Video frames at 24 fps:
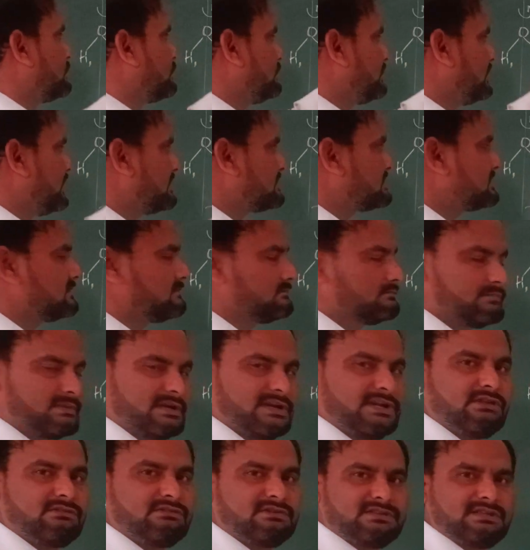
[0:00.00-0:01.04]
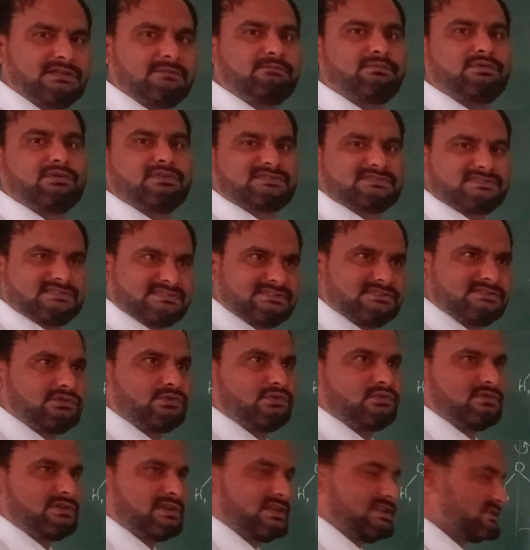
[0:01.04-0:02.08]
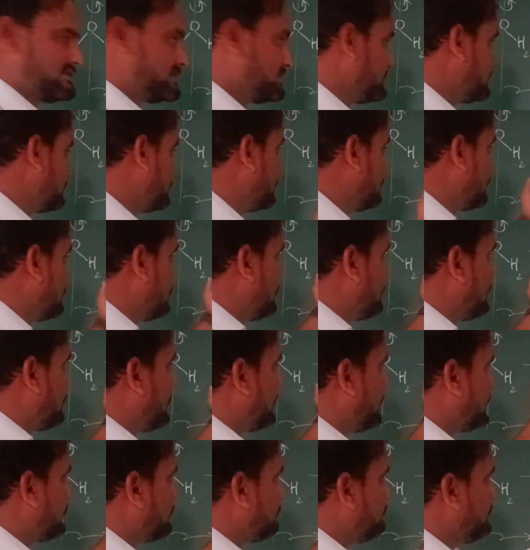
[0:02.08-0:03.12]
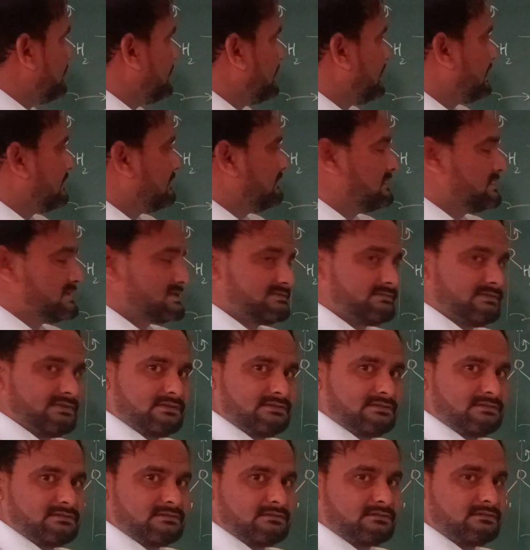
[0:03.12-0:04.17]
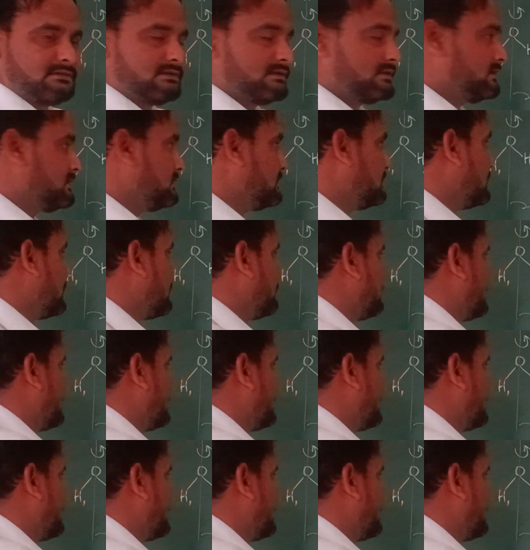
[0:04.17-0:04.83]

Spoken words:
rotation, particularly the process of the rotation, and we will get this. Now